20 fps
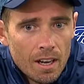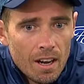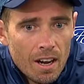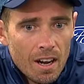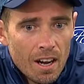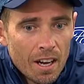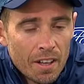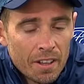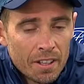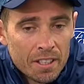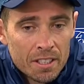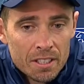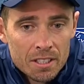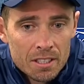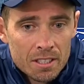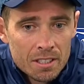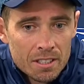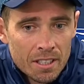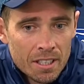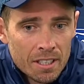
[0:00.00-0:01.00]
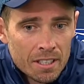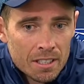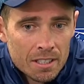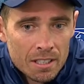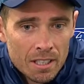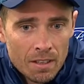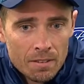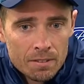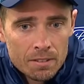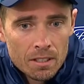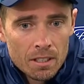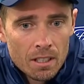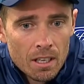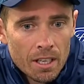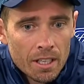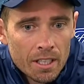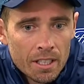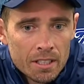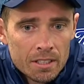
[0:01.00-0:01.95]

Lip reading: Oh, I think he just loves it. Like,